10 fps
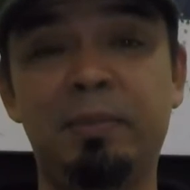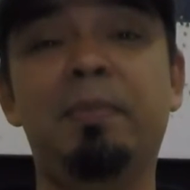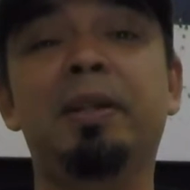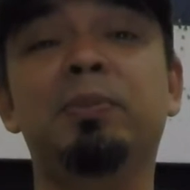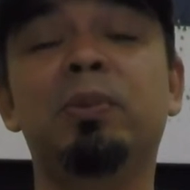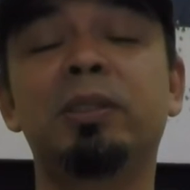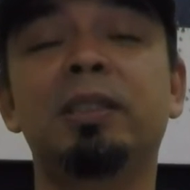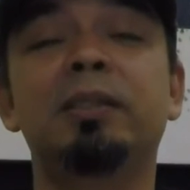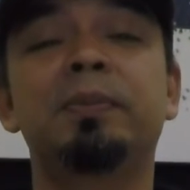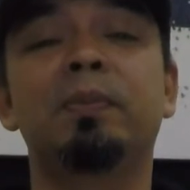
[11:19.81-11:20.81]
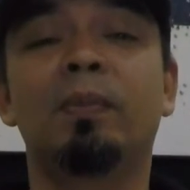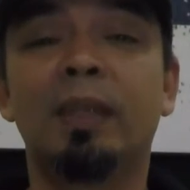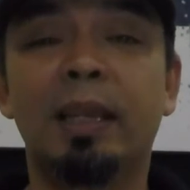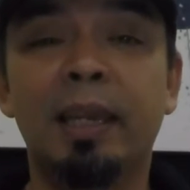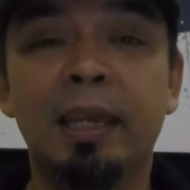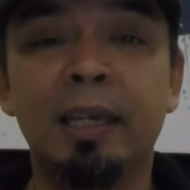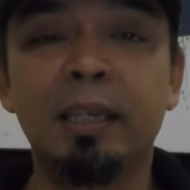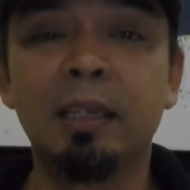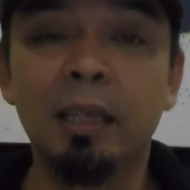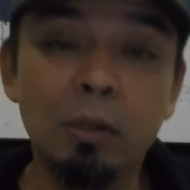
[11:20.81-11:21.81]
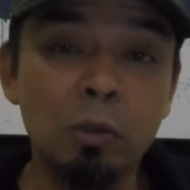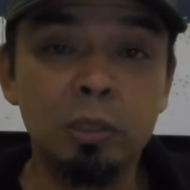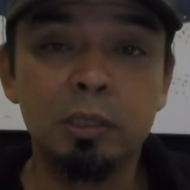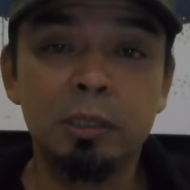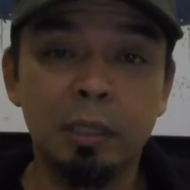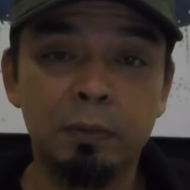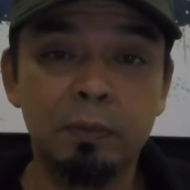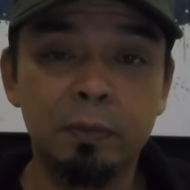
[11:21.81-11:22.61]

my sponsor, and get those stuff.